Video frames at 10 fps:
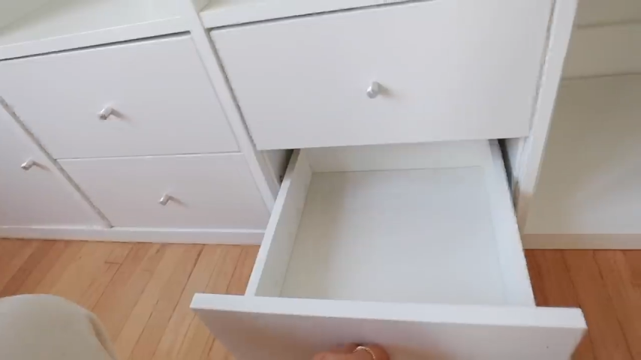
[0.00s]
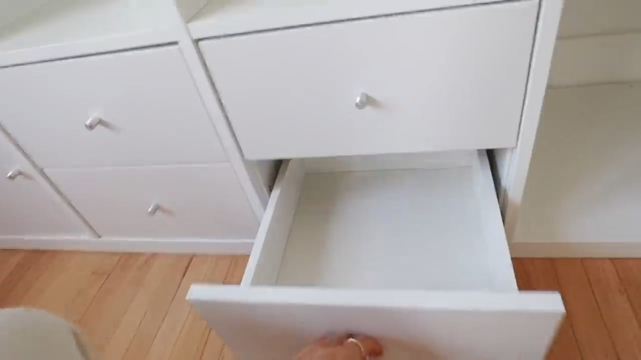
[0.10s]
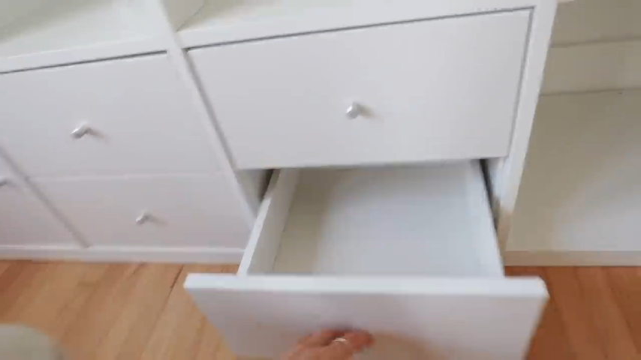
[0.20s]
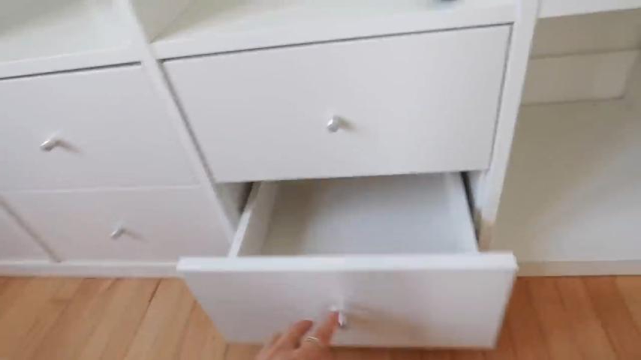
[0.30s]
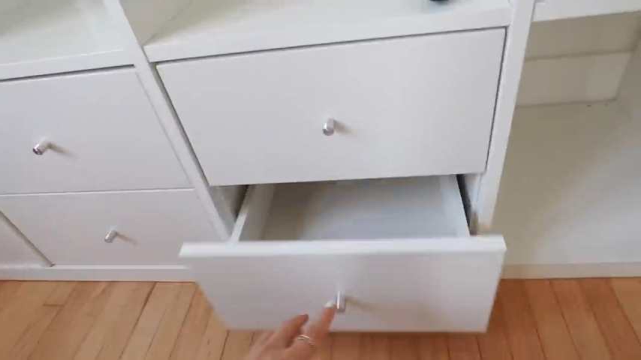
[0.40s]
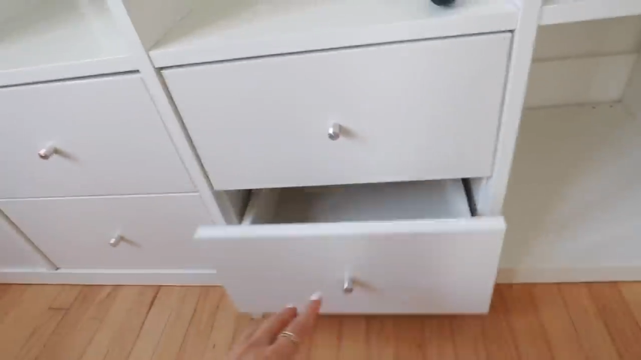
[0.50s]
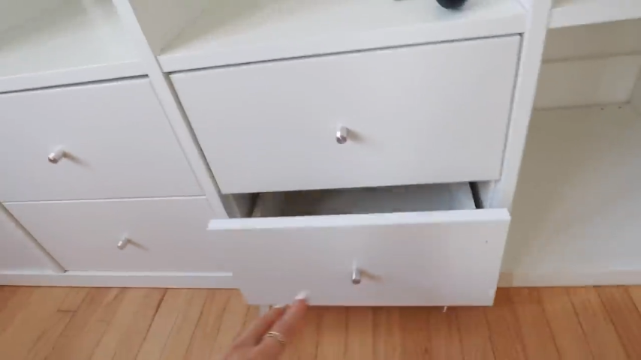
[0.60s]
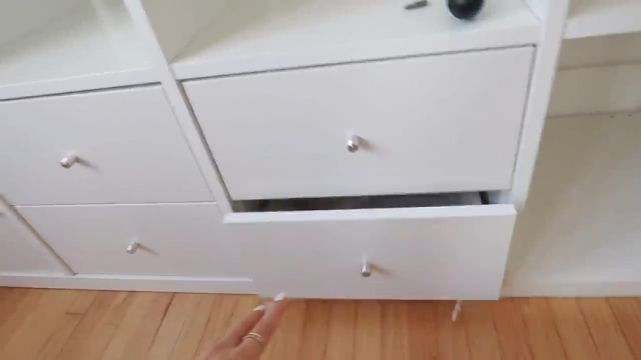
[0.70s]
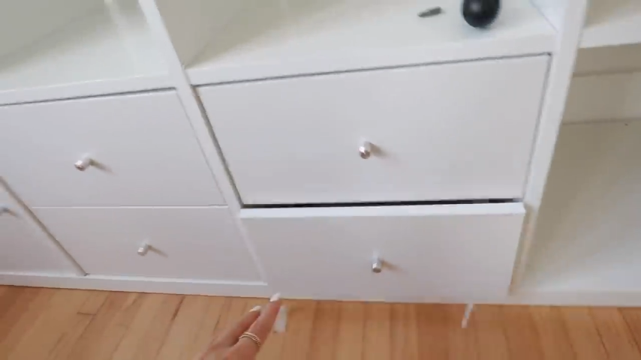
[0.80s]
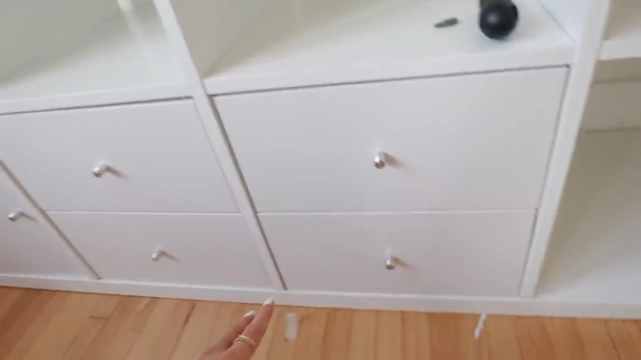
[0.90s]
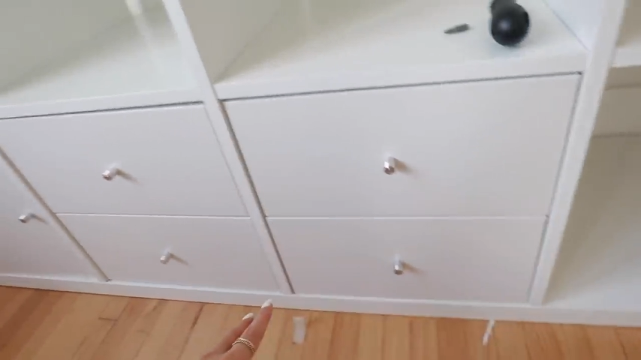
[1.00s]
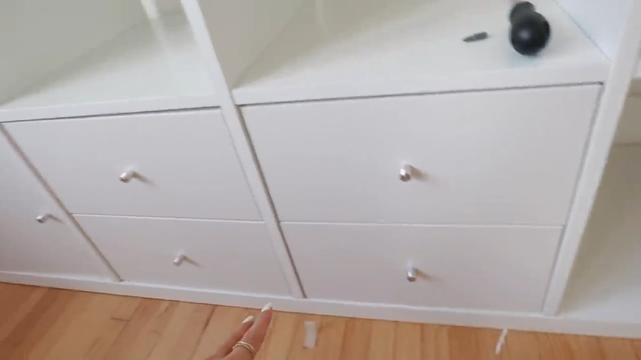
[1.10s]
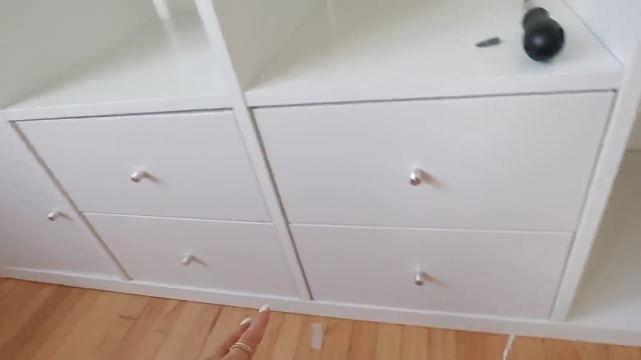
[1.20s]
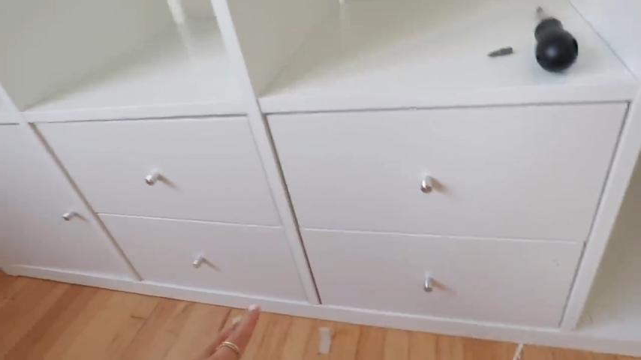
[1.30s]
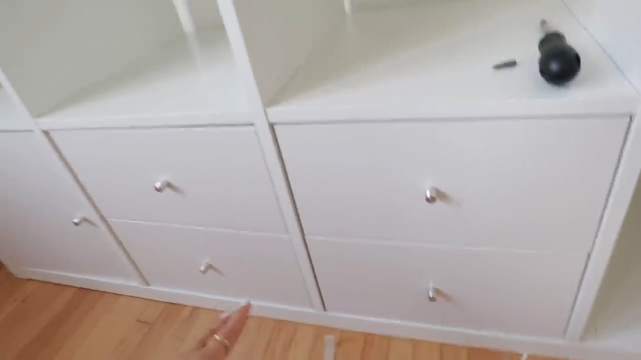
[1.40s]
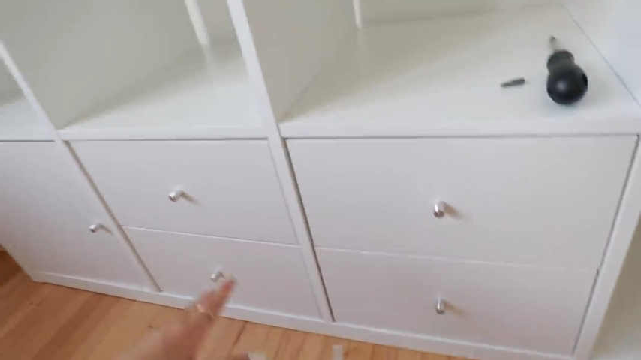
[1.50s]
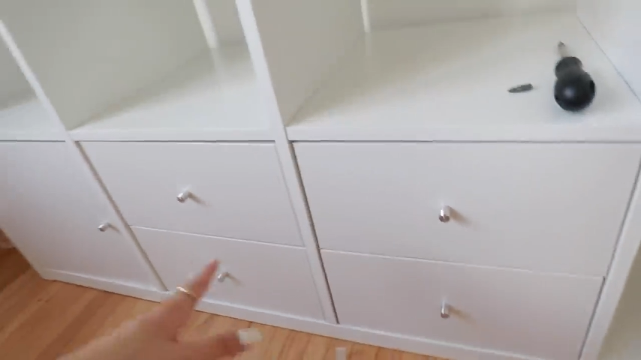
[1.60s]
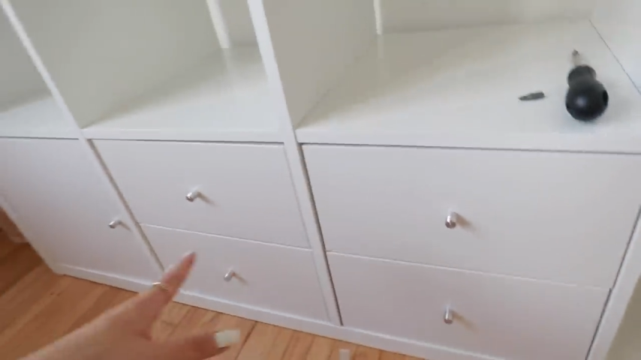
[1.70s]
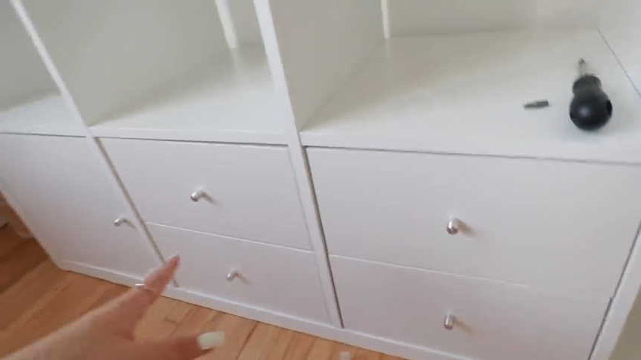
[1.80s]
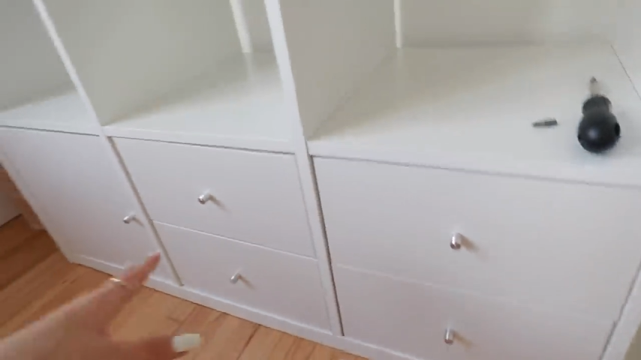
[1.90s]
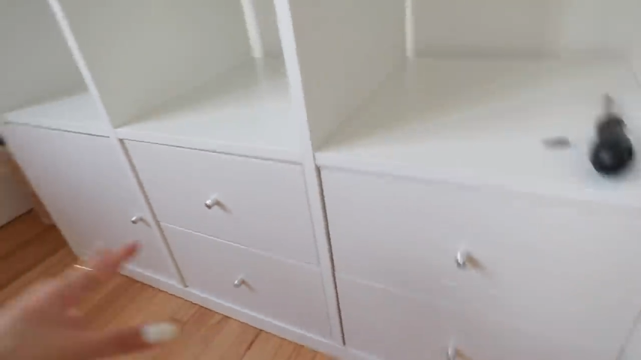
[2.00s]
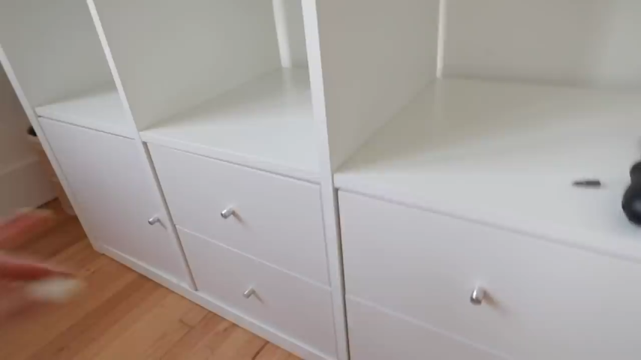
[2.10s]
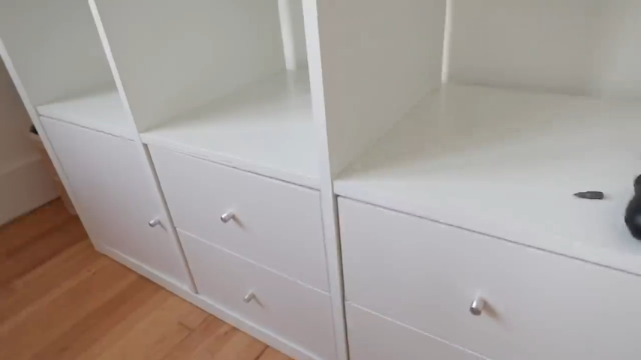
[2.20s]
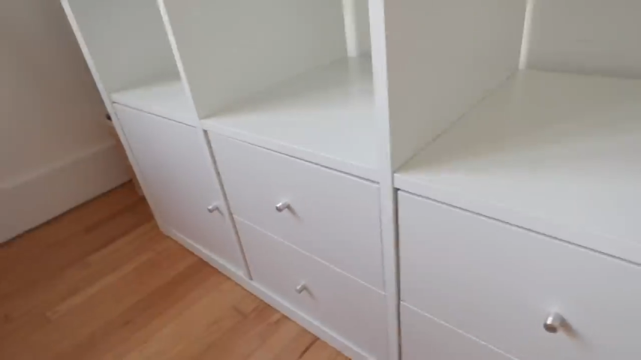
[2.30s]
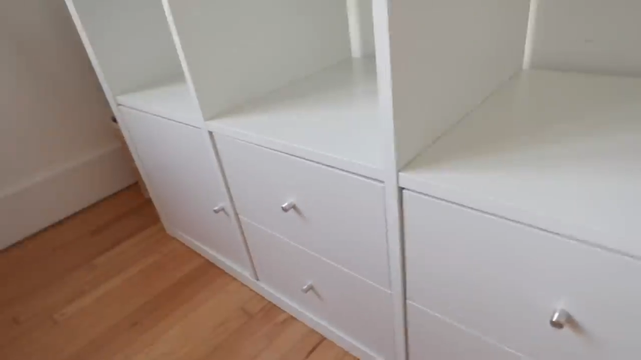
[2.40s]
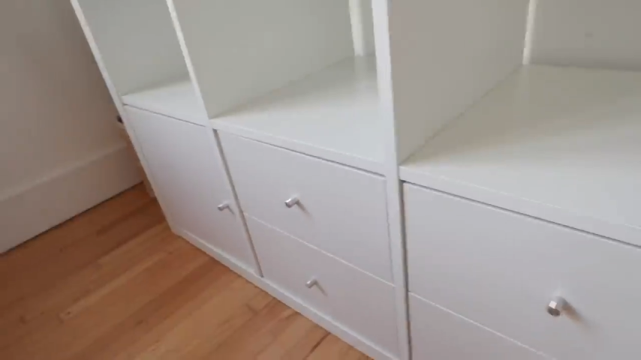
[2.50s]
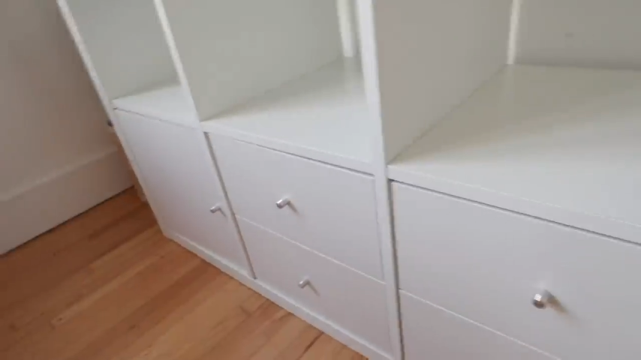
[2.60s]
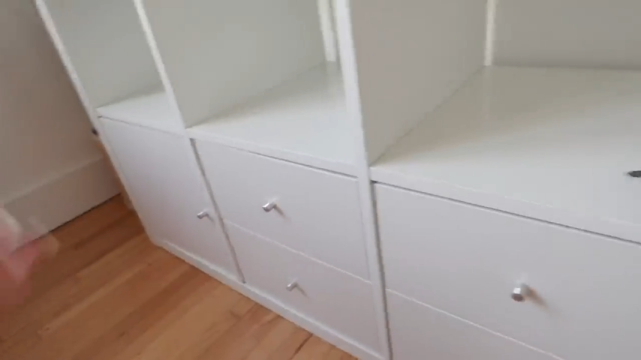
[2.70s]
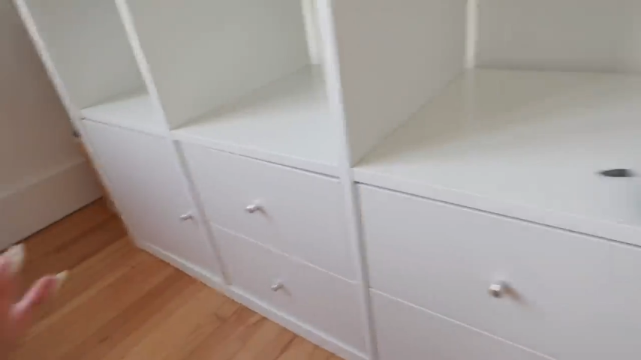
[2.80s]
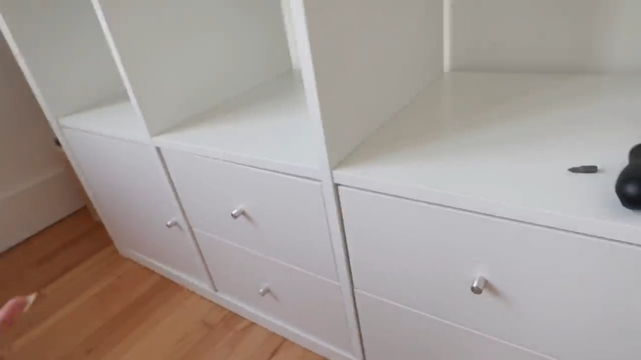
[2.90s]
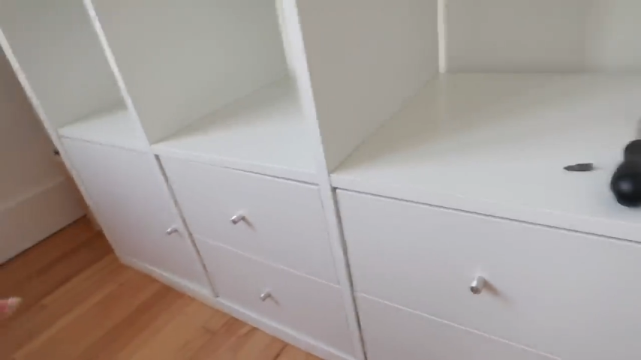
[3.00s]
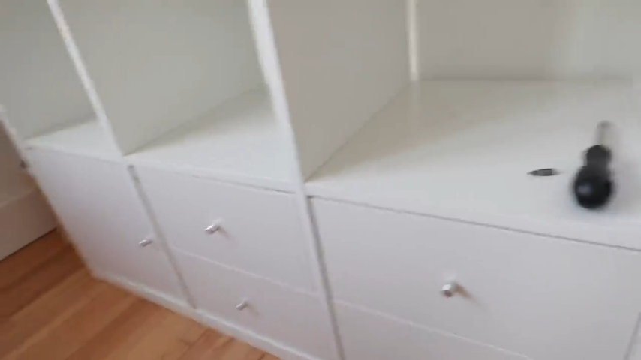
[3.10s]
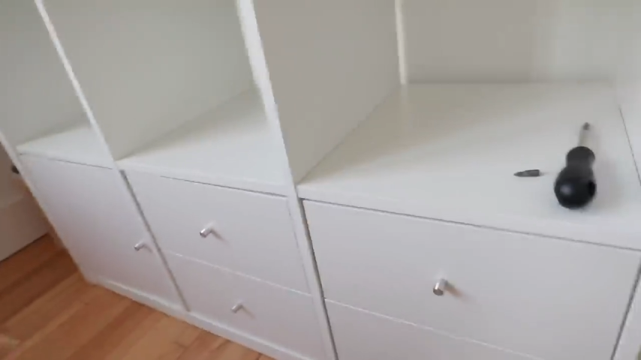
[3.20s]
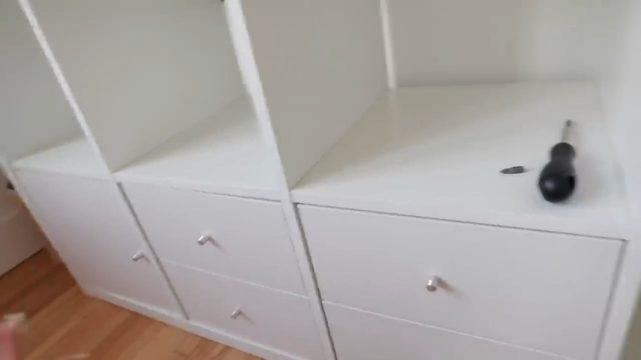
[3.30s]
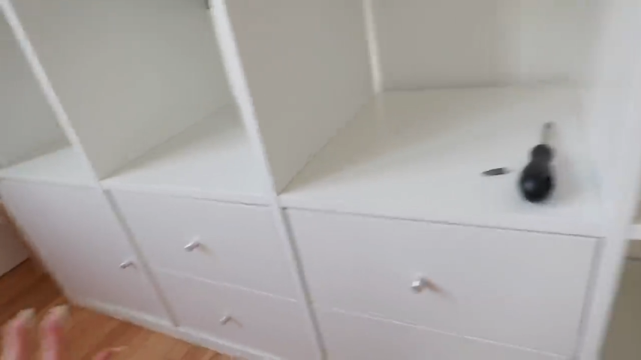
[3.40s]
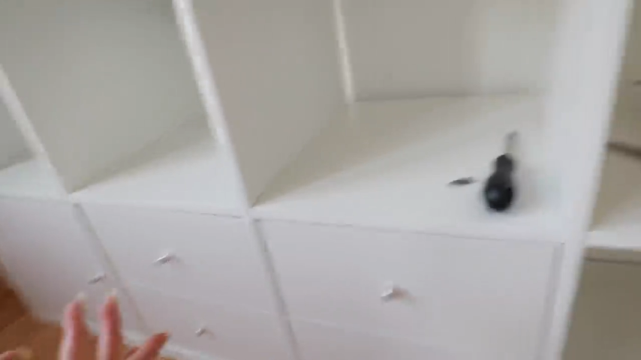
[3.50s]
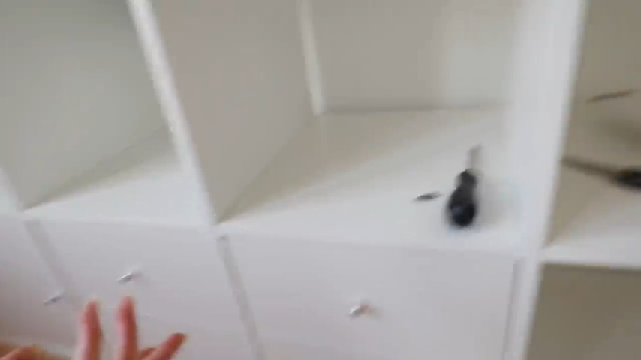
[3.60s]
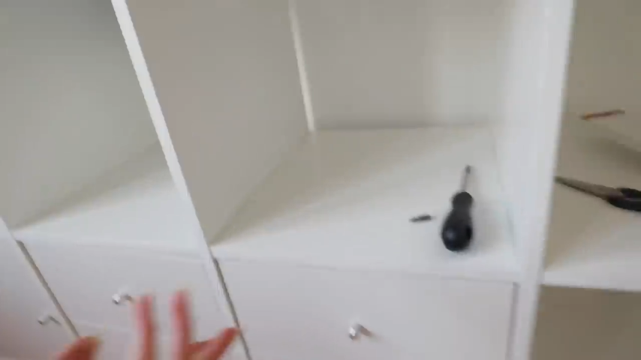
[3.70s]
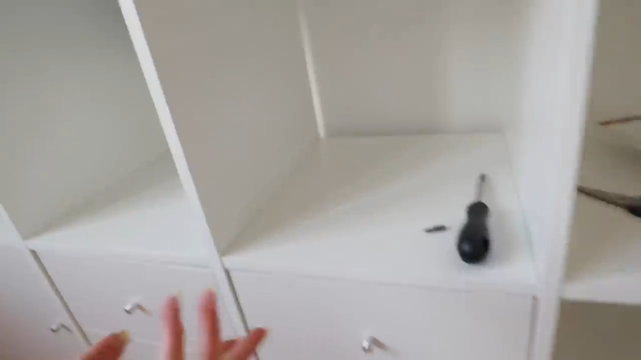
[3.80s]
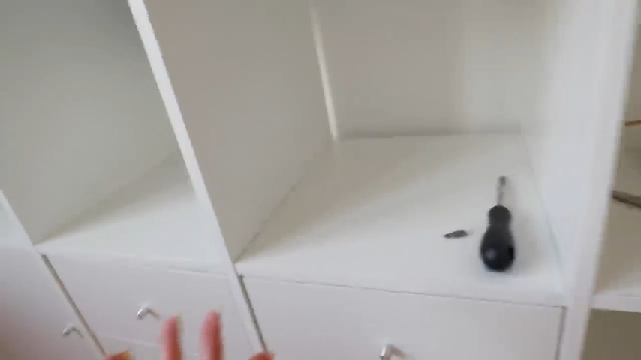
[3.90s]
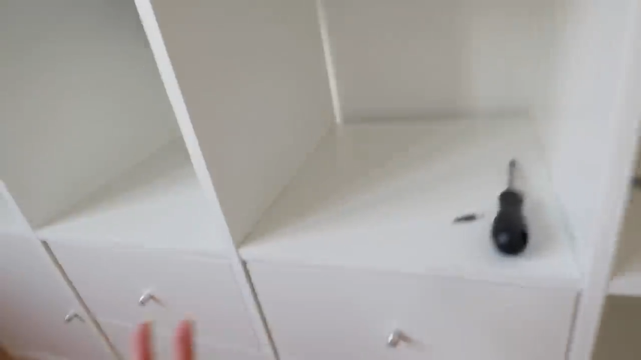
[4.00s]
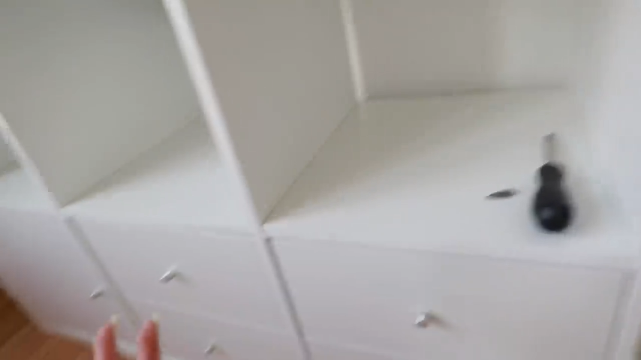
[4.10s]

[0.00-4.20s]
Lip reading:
(no speaker visible)